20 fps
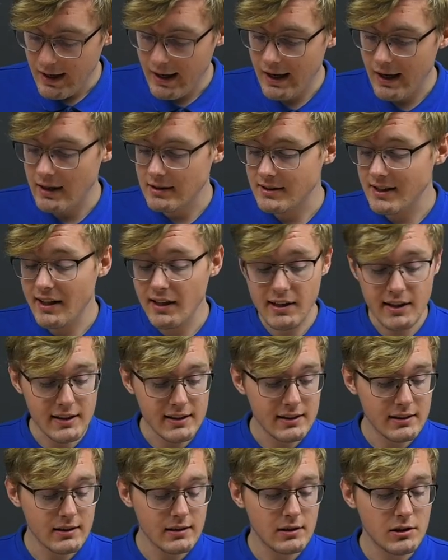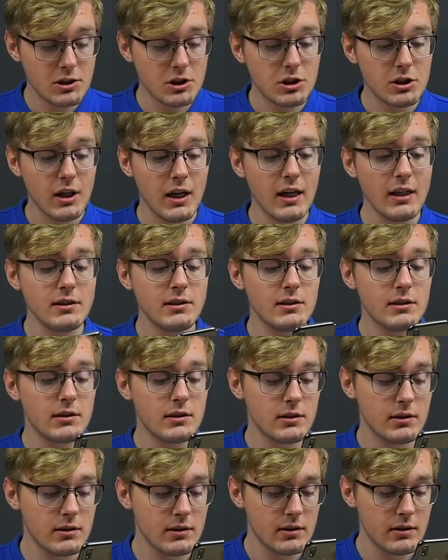And taking a shot
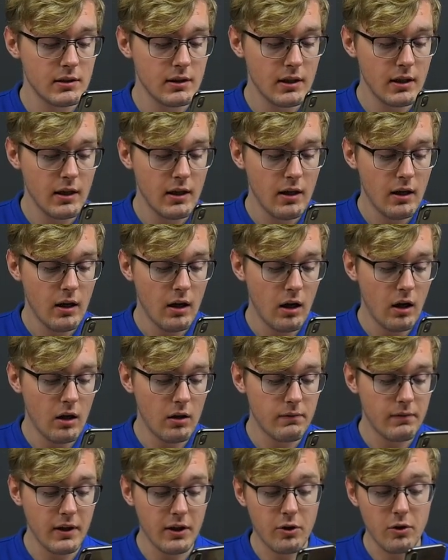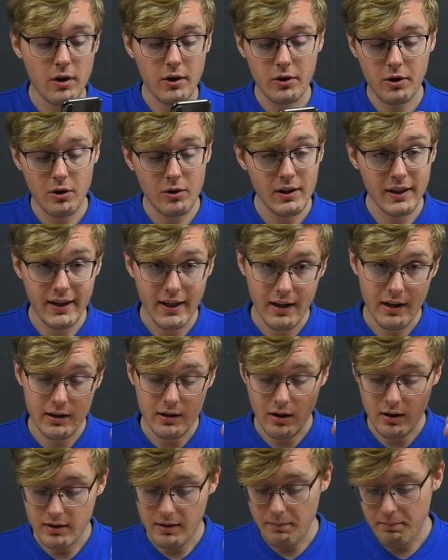of the QR code located
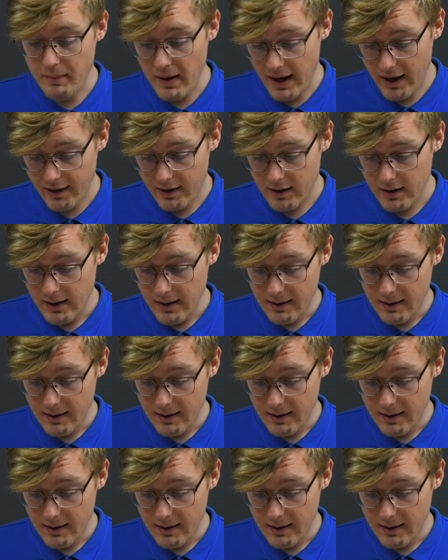on the back.